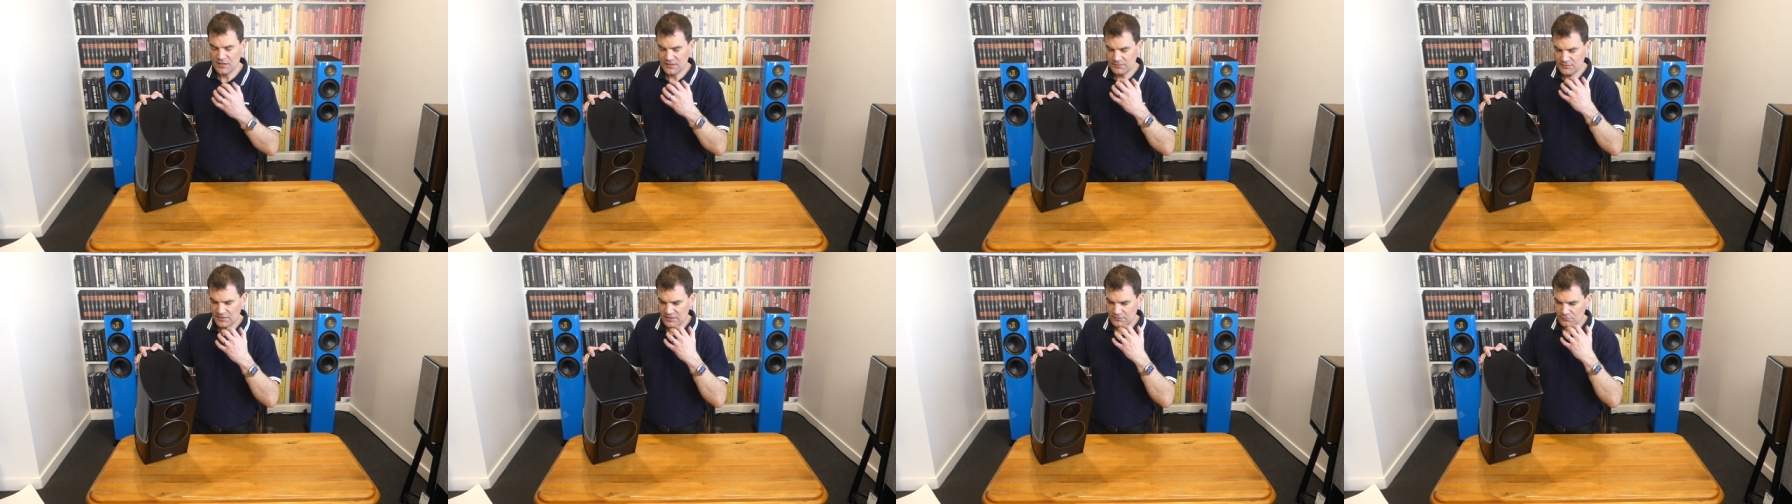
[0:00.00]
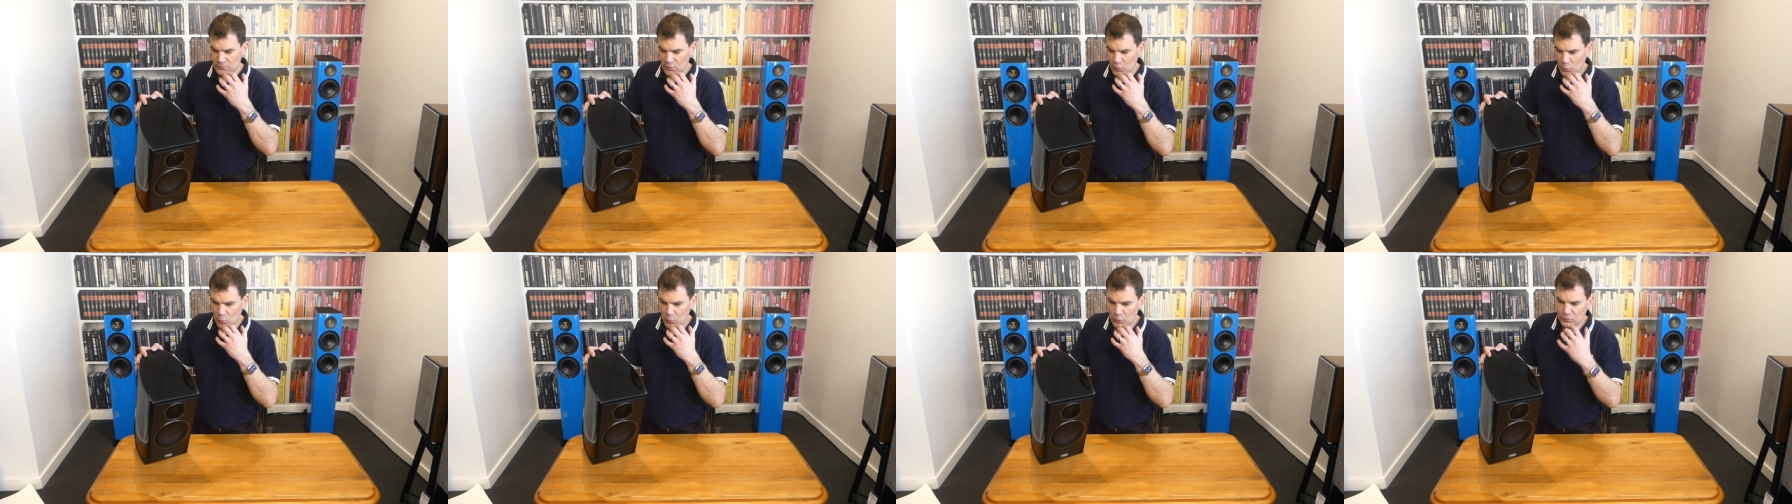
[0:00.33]
and, and
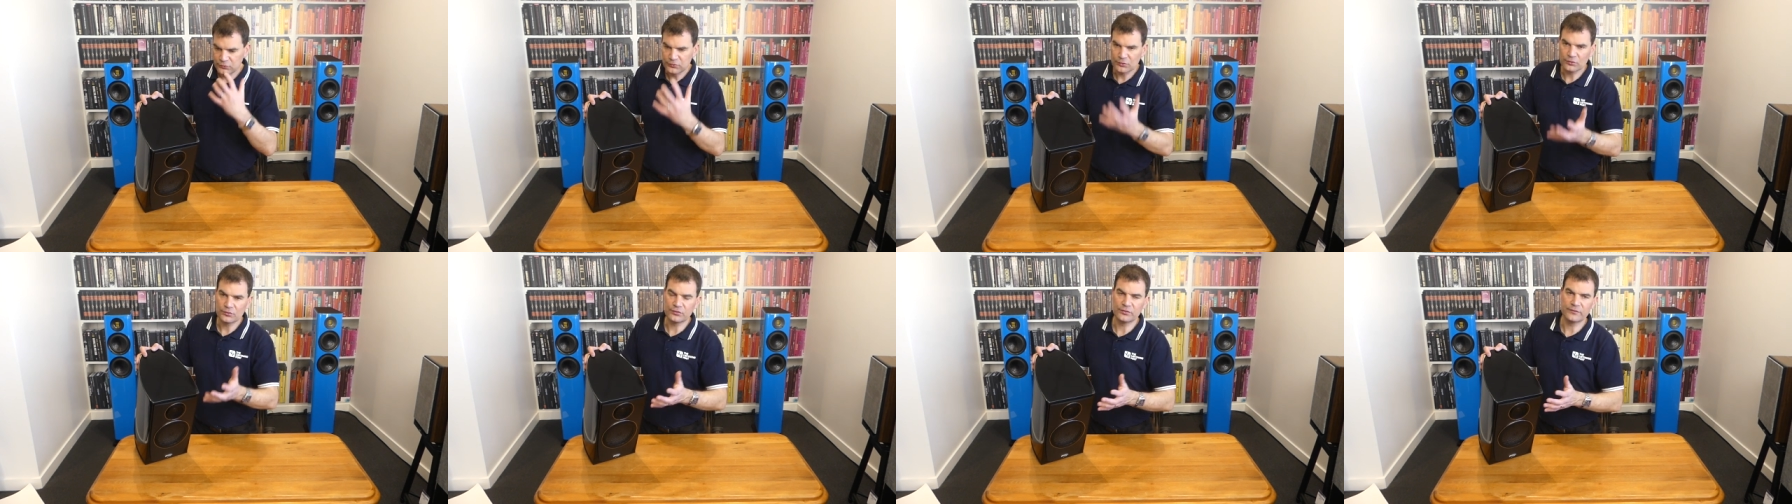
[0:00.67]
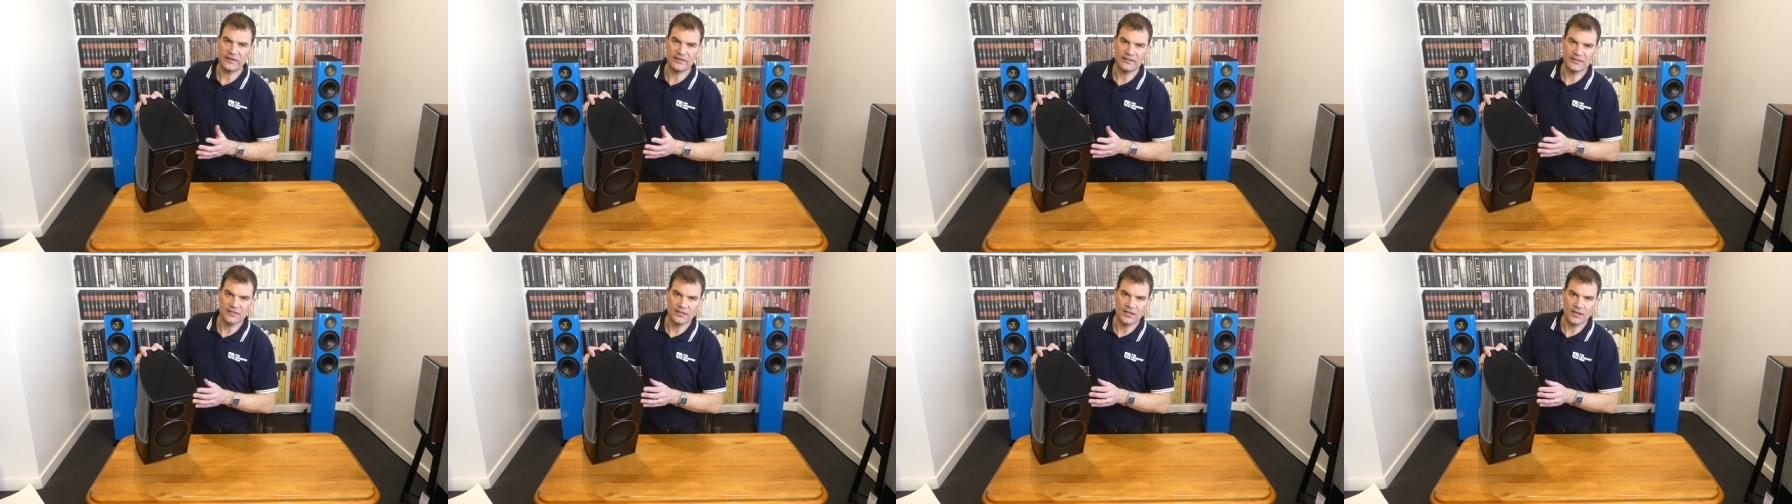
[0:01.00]
all sorts of
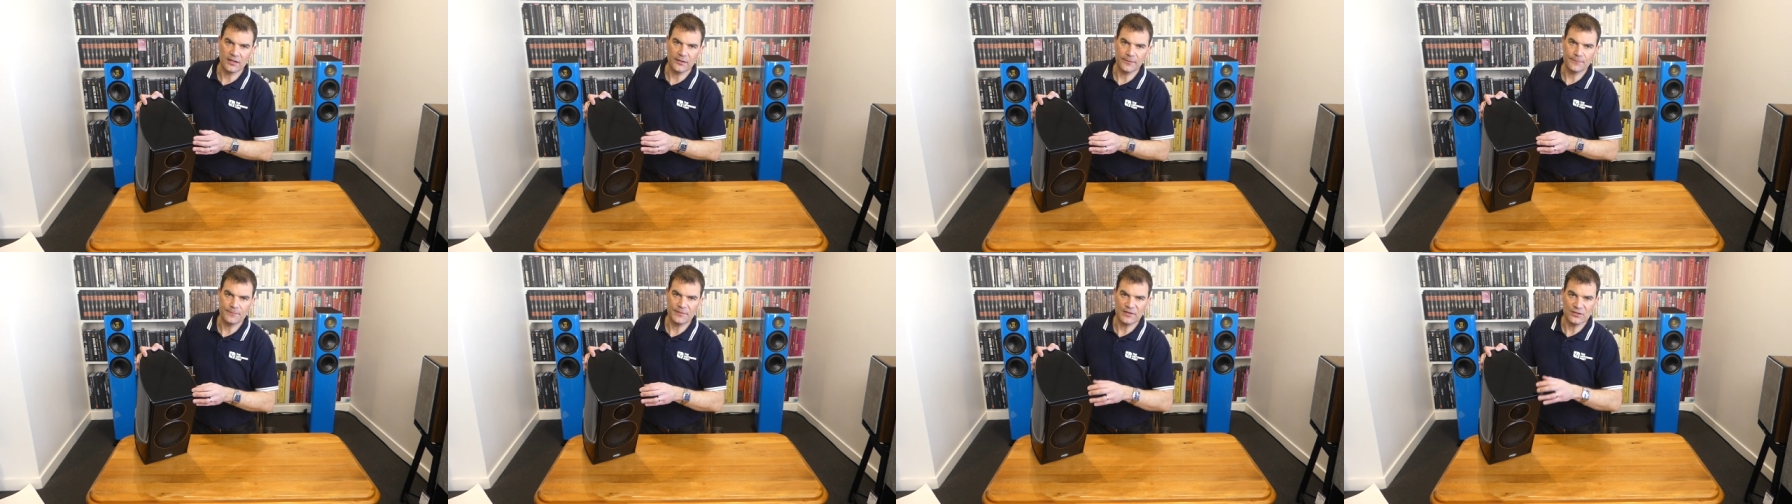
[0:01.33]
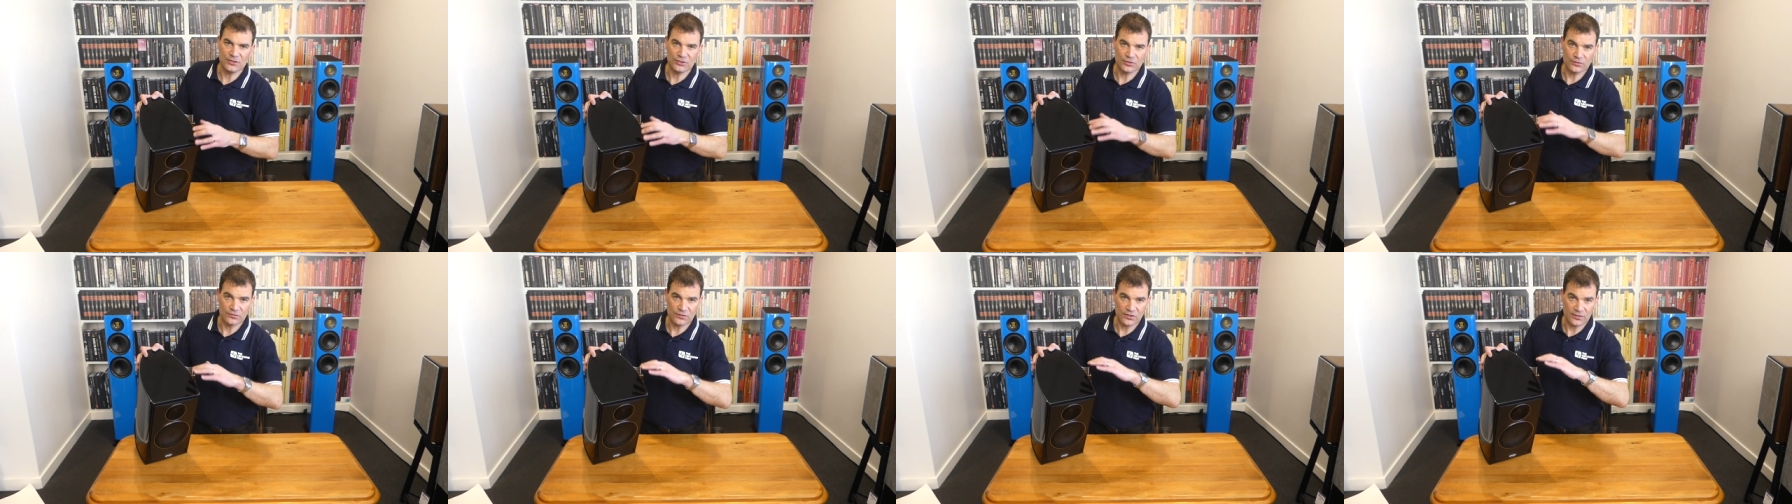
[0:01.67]
um,
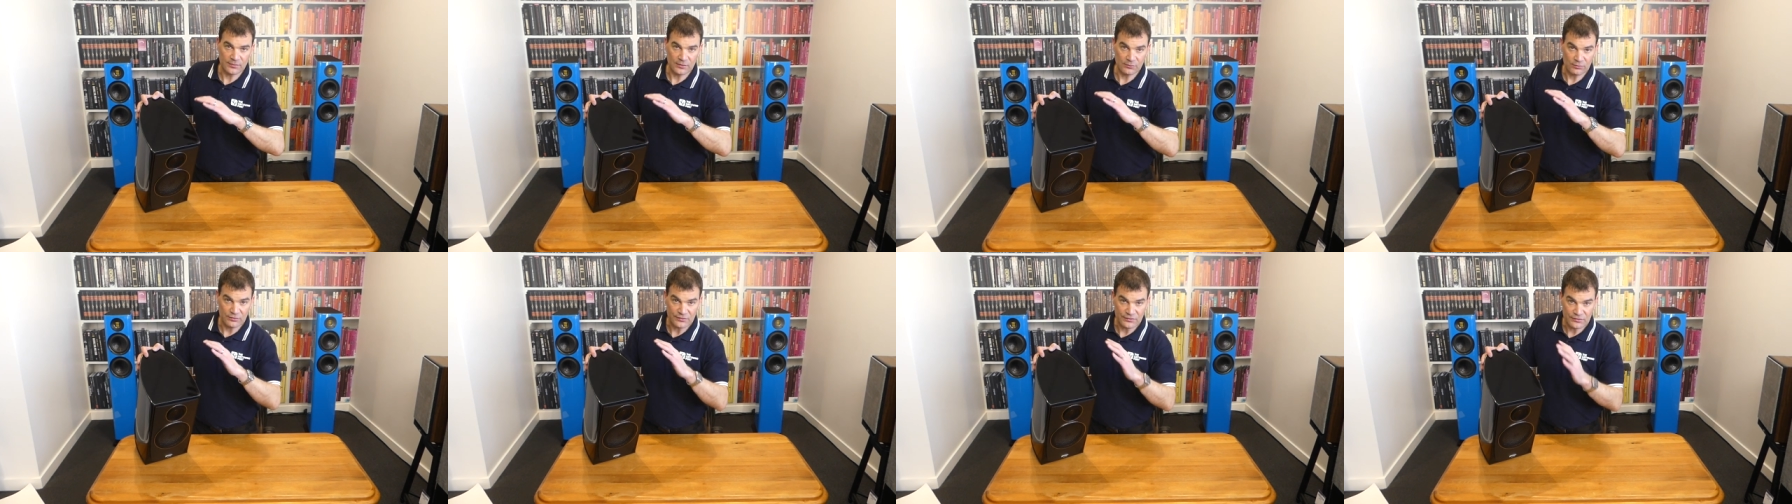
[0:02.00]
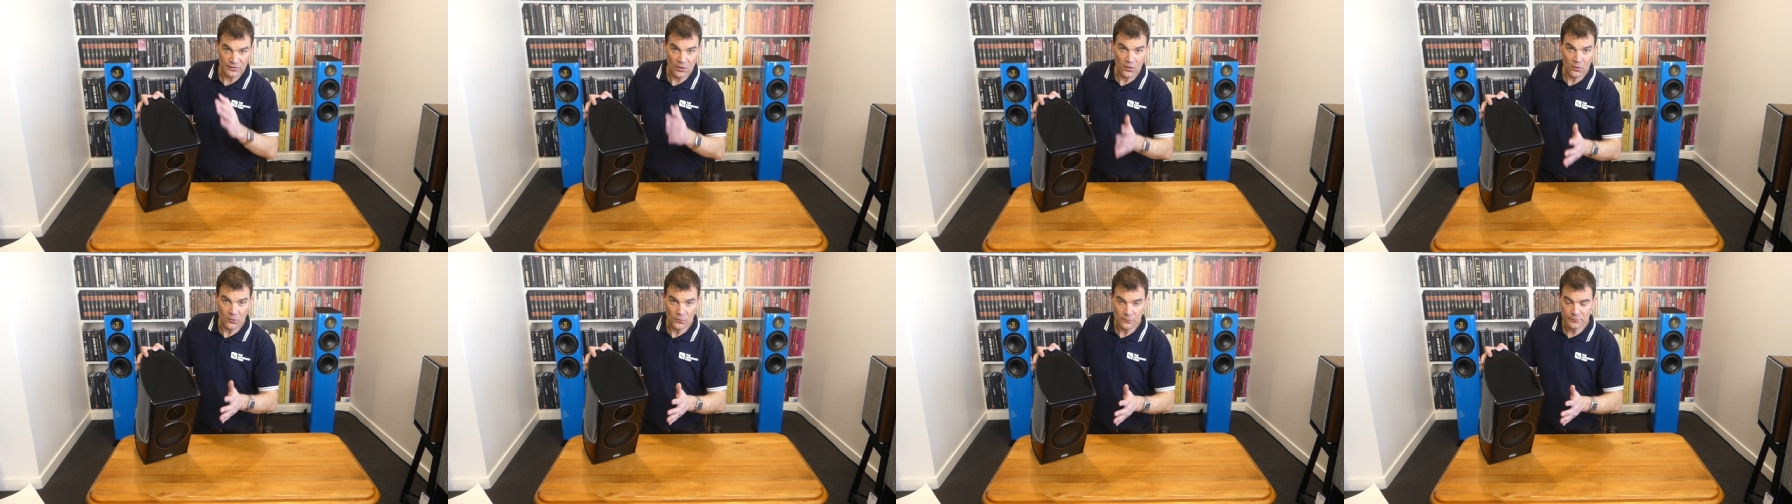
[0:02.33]
issues can be
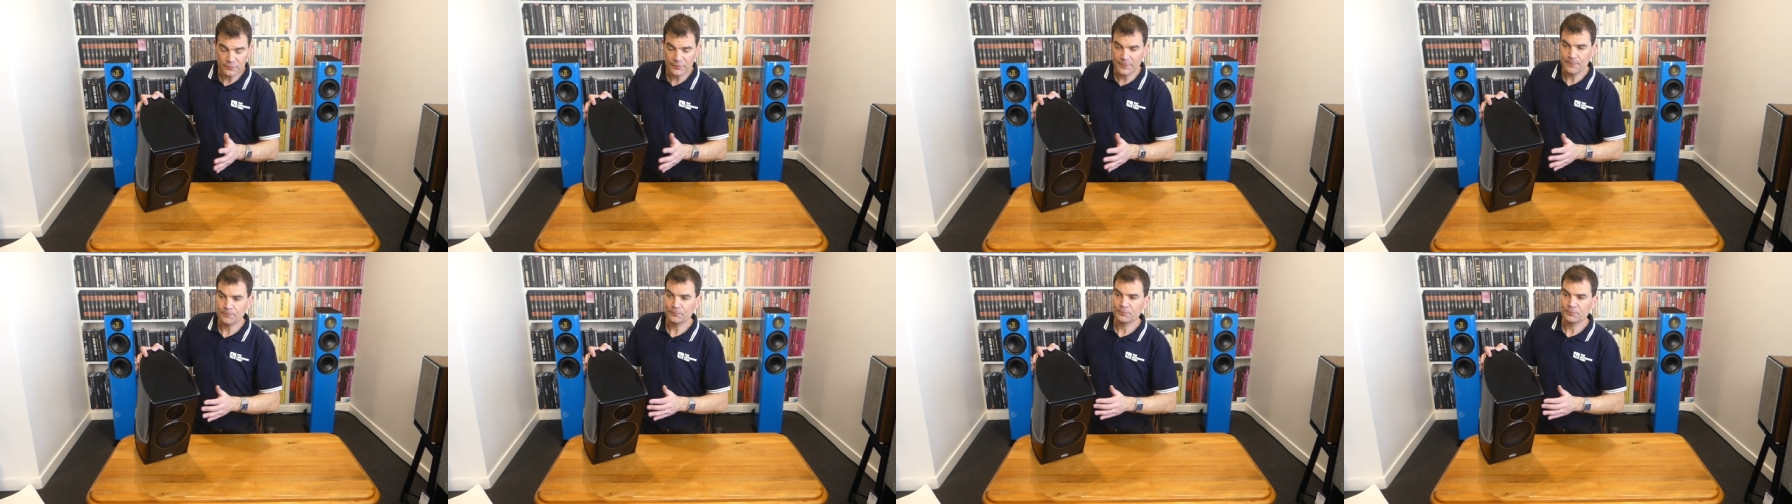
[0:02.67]
resolved